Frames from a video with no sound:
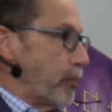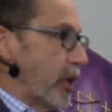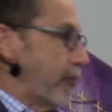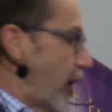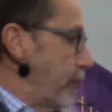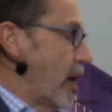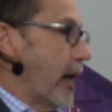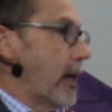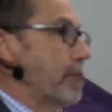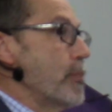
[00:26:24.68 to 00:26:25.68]
but if I'm
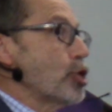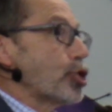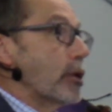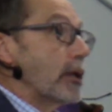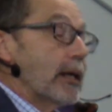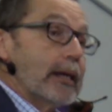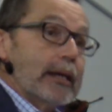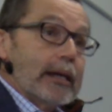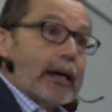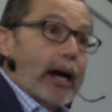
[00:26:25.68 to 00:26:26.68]
not on mission,
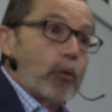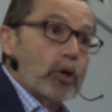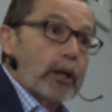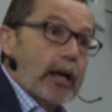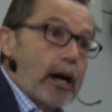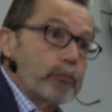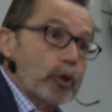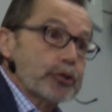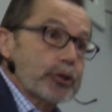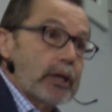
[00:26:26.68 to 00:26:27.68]
I will
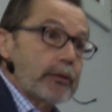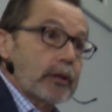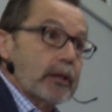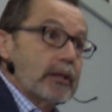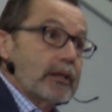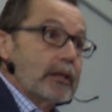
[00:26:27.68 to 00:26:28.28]
accomplish nothing.